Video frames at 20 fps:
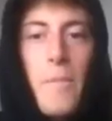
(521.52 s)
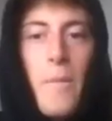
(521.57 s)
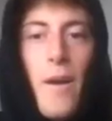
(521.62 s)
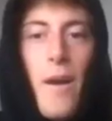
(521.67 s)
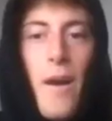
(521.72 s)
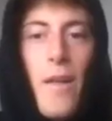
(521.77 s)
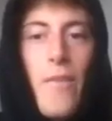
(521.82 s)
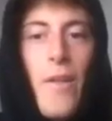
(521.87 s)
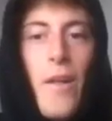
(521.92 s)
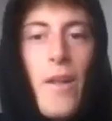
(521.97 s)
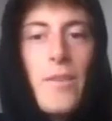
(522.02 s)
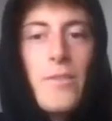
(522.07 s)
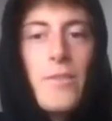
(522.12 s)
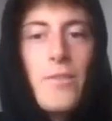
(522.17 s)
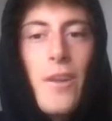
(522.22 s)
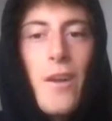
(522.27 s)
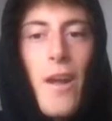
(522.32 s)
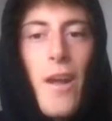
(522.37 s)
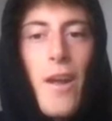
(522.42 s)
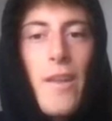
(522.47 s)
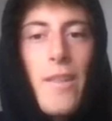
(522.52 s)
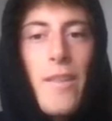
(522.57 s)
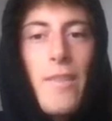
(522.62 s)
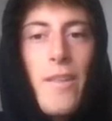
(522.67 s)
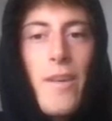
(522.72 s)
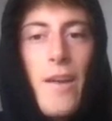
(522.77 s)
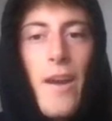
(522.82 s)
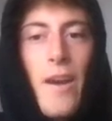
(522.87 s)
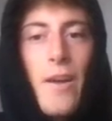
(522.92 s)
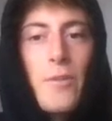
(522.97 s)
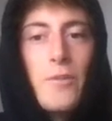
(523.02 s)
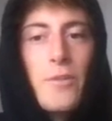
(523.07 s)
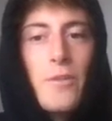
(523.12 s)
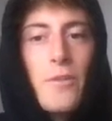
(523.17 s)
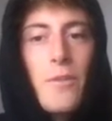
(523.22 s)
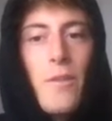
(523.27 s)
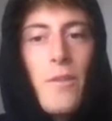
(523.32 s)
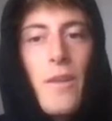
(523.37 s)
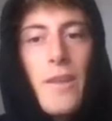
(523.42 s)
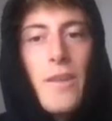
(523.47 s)
And then is there anything else
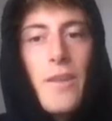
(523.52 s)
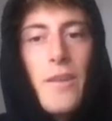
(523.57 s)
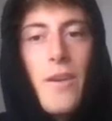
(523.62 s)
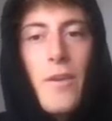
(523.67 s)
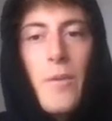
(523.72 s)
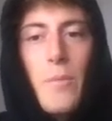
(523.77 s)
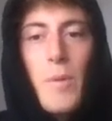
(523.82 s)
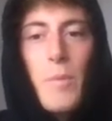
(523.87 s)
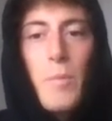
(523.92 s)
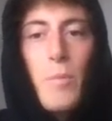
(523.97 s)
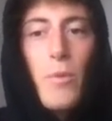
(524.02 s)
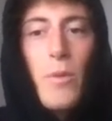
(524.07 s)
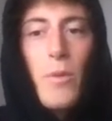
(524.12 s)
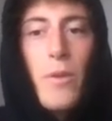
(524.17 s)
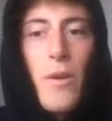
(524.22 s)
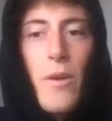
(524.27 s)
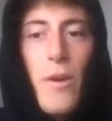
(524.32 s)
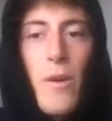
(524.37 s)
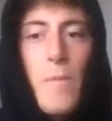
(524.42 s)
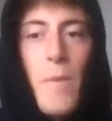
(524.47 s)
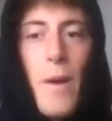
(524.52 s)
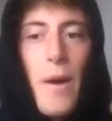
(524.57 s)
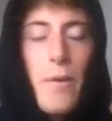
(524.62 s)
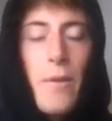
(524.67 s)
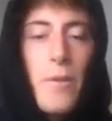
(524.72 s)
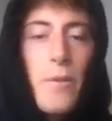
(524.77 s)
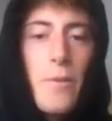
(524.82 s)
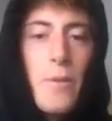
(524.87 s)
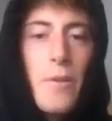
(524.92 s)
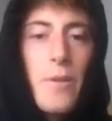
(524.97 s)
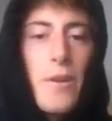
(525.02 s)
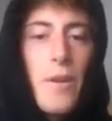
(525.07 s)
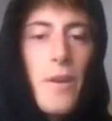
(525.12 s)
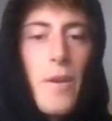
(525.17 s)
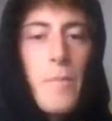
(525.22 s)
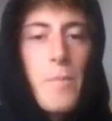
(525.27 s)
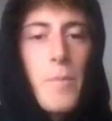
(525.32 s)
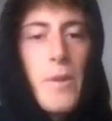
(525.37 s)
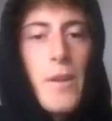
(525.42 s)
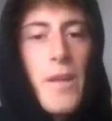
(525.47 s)
you'd like young people to know about you and your
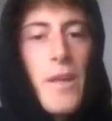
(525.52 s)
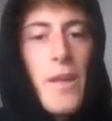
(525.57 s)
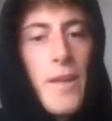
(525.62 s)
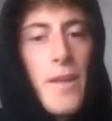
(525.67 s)
company?